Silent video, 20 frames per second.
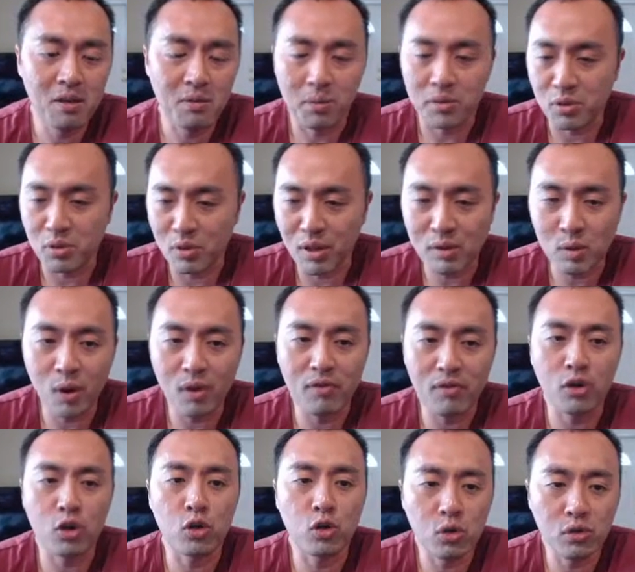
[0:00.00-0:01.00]
But so you have to wait
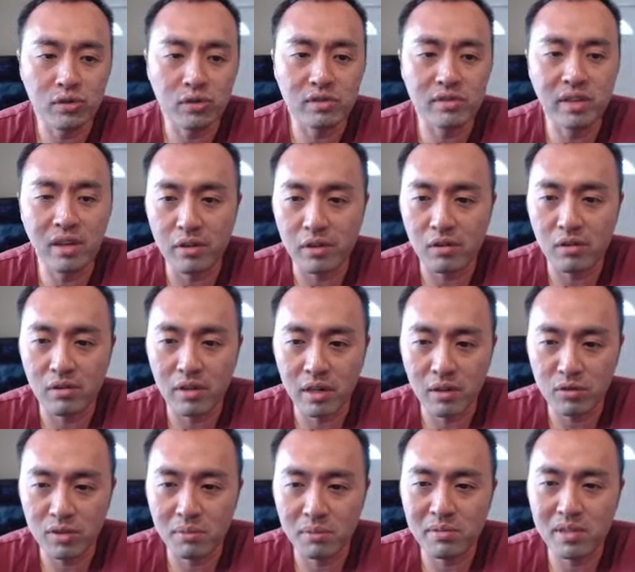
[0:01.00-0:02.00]
for Google to tell you,
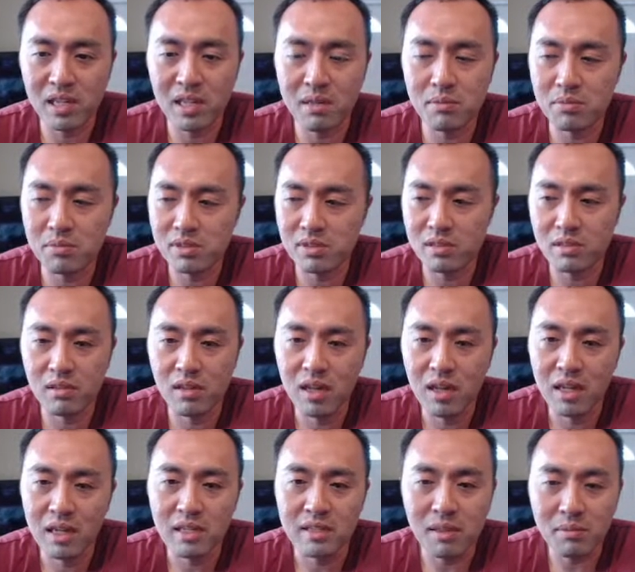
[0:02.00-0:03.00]
right? Sometimes
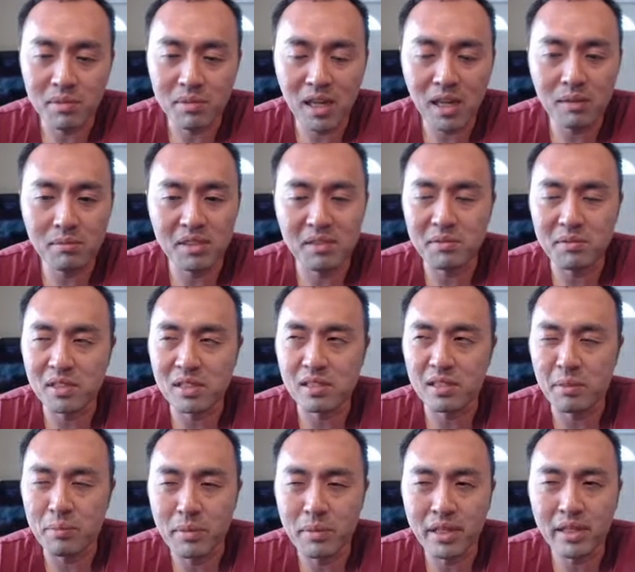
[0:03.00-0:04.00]
it's
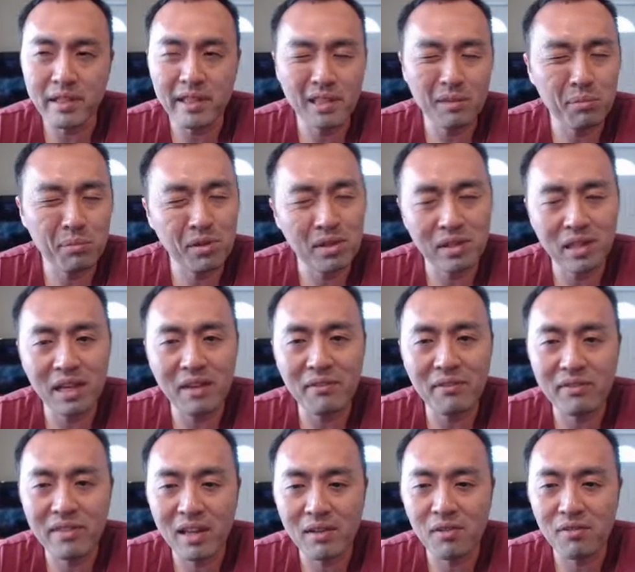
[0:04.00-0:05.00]
immediate, but I've
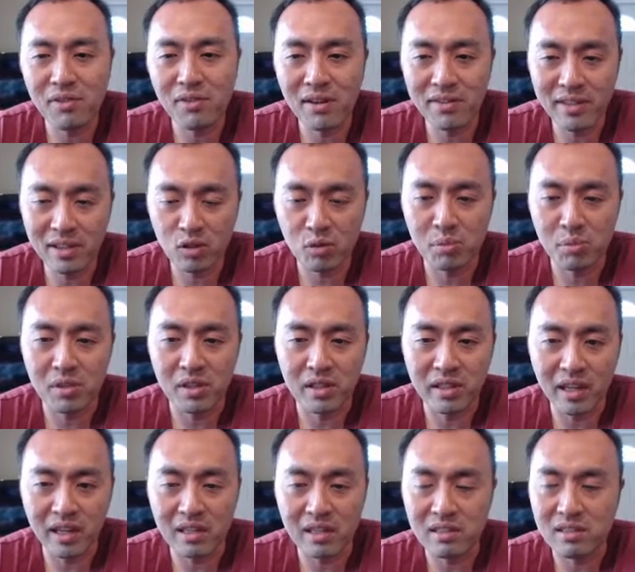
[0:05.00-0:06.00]
never found that to be the
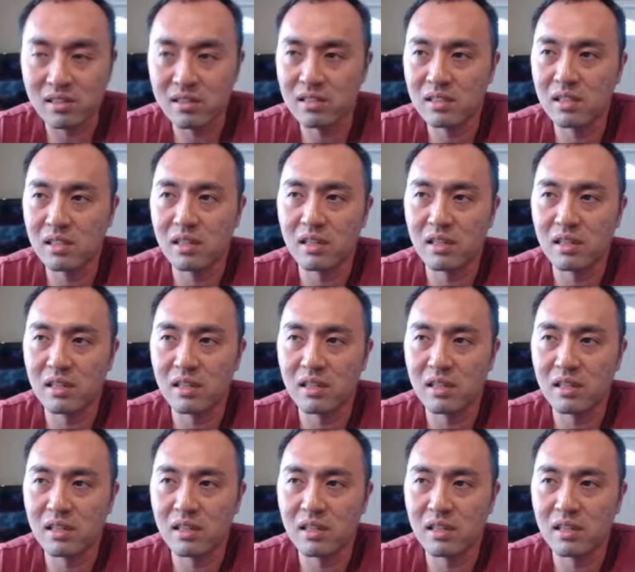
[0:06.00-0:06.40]
case.